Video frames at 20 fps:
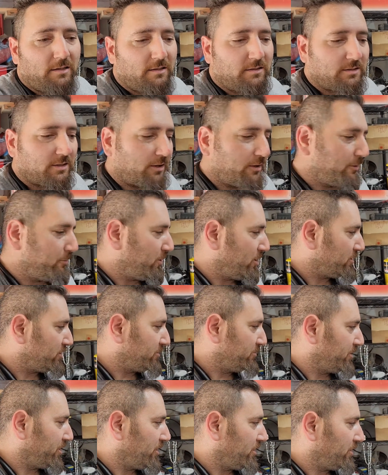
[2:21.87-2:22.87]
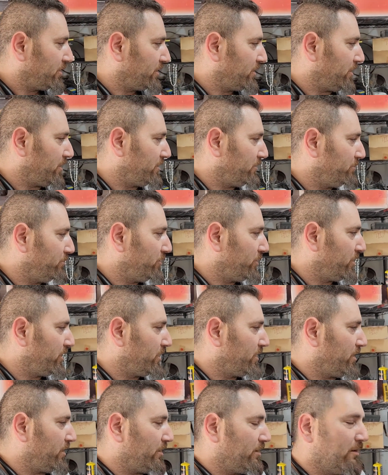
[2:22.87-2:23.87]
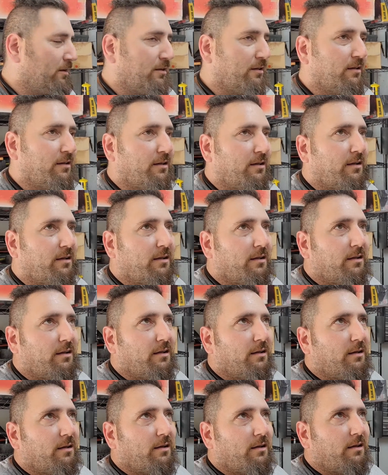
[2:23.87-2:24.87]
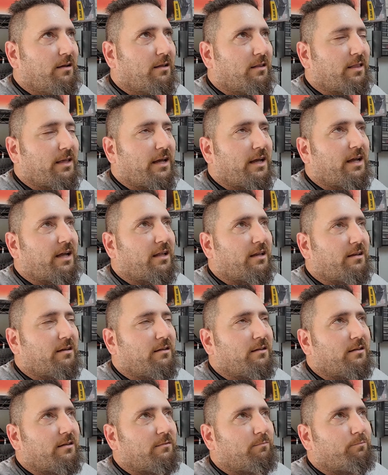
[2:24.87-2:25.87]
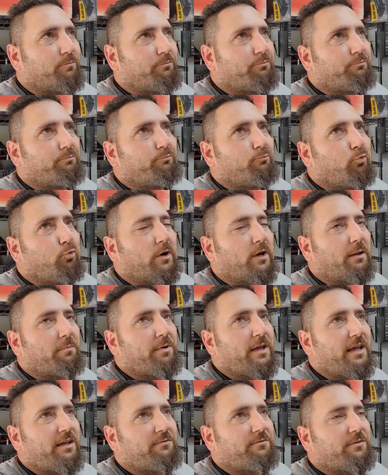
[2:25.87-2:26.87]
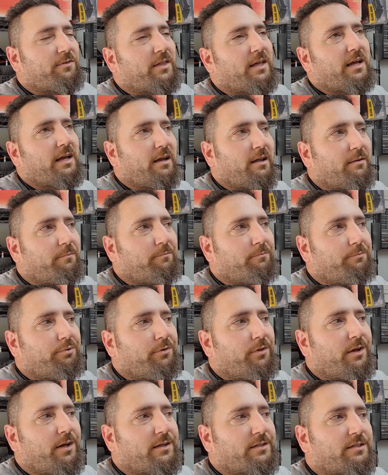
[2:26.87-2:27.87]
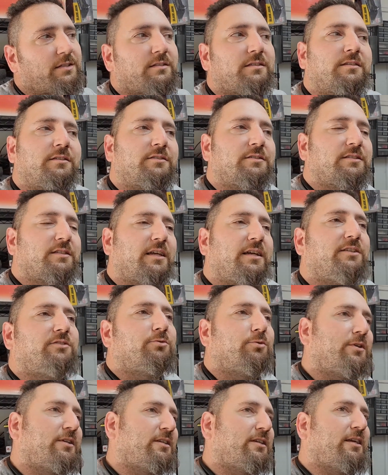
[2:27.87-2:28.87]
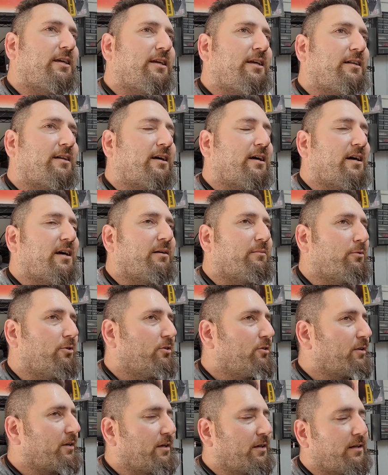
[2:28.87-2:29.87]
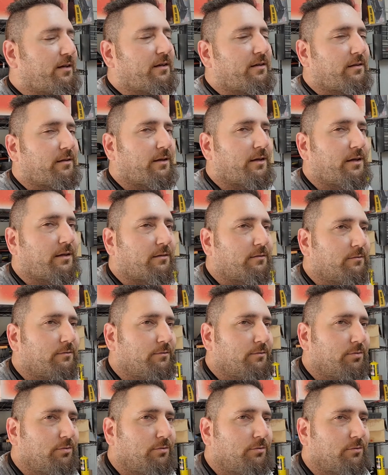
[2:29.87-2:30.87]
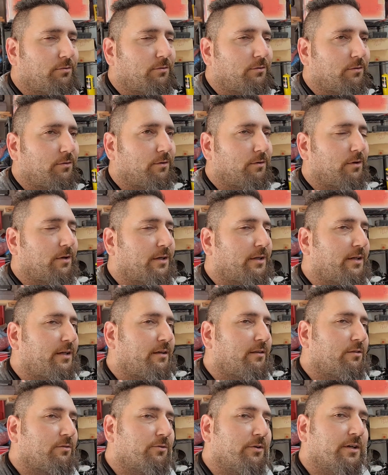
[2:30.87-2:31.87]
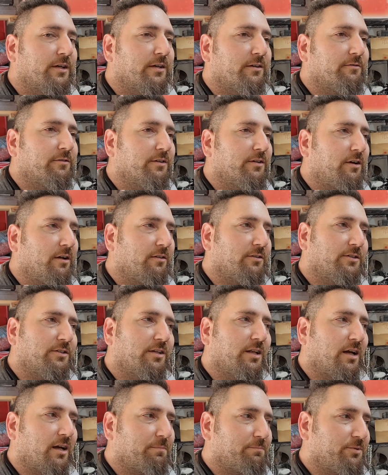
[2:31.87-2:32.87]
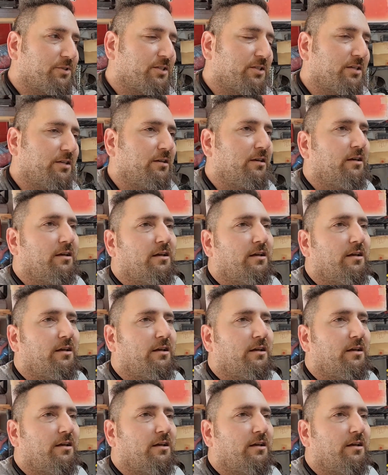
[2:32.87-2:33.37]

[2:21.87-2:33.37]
sorry Monster Miata, but that, what I paid for that plus their stage 1 kit, I'm only in it like $2,300 tops.